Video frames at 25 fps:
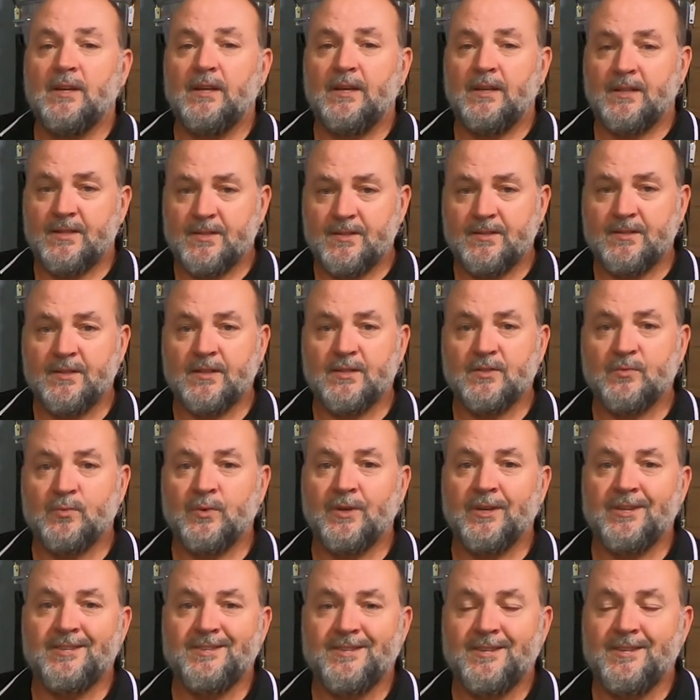It's 6
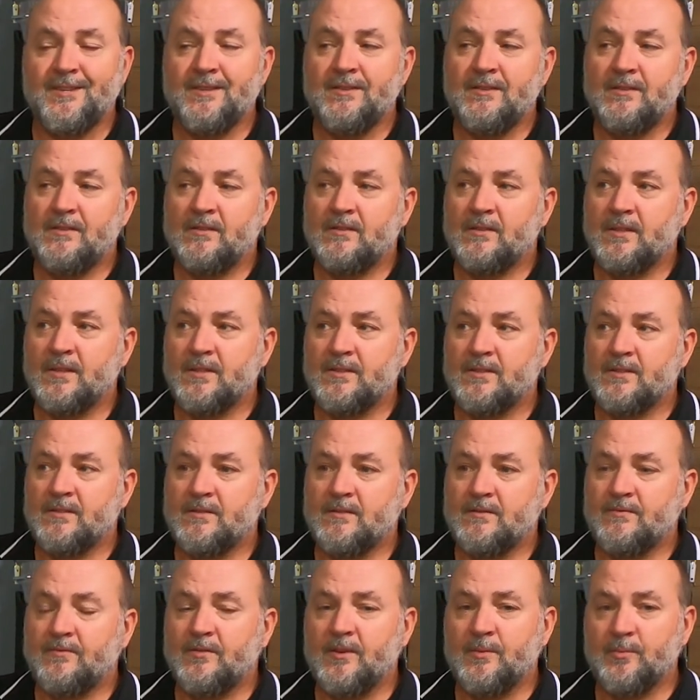weeks in,
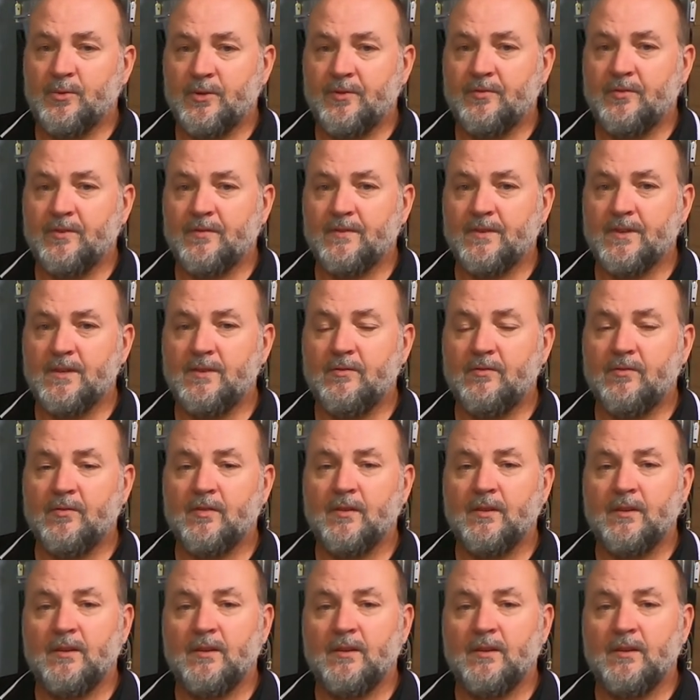it's February 15th